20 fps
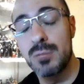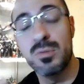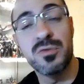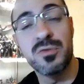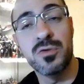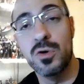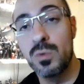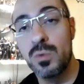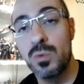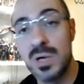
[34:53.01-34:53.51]

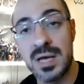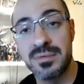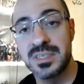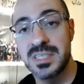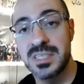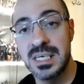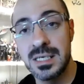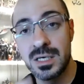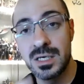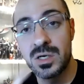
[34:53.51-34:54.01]
before we ever
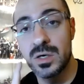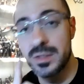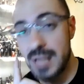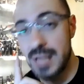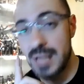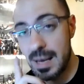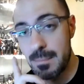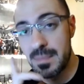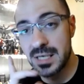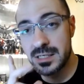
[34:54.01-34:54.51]
see the
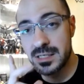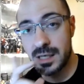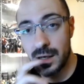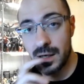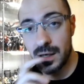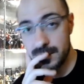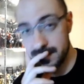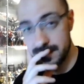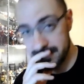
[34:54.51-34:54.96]
goddamn Mezco.